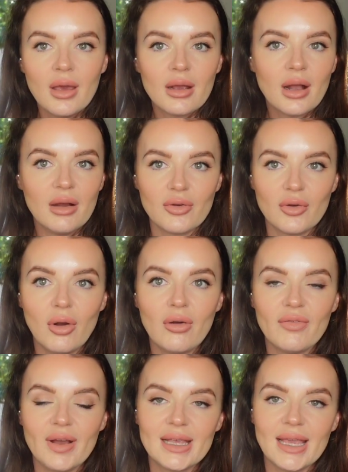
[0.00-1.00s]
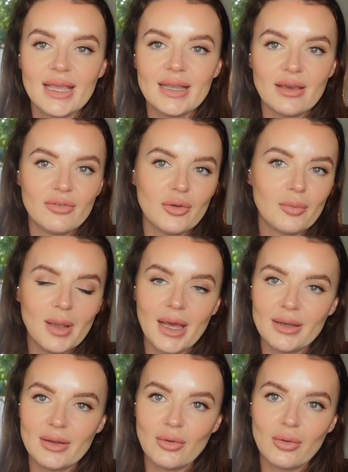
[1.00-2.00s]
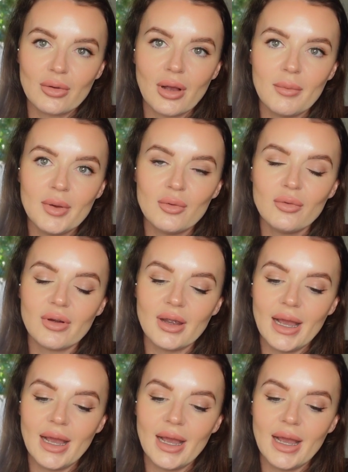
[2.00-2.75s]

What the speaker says: cover off, again if you're planning on coming over,